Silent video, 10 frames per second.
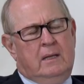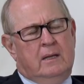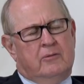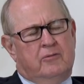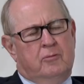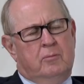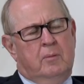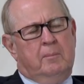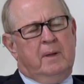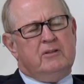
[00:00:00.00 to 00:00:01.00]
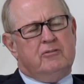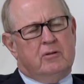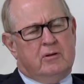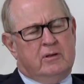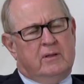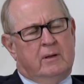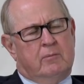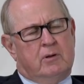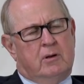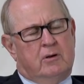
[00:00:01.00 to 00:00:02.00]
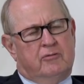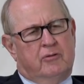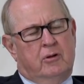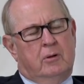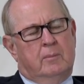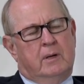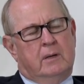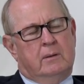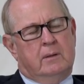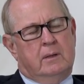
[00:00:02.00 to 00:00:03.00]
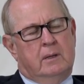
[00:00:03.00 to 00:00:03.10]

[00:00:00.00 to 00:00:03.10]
Yeah, so medullary thyroid carcinoma